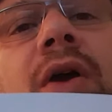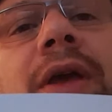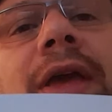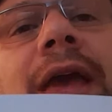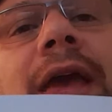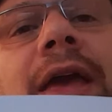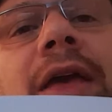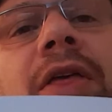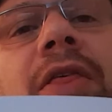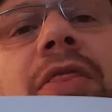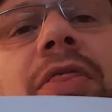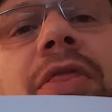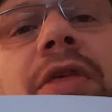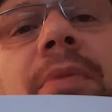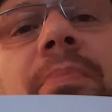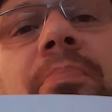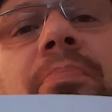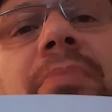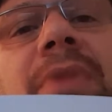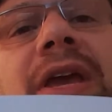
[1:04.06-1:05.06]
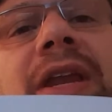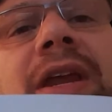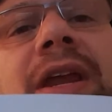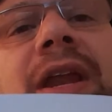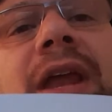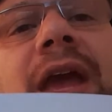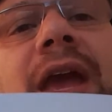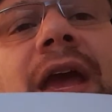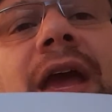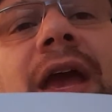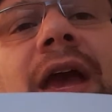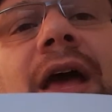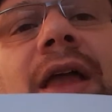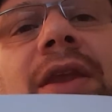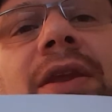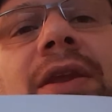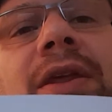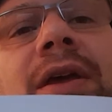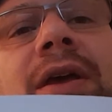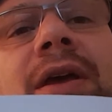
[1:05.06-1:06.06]
Okay, the minute
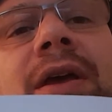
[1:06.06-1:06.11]
hand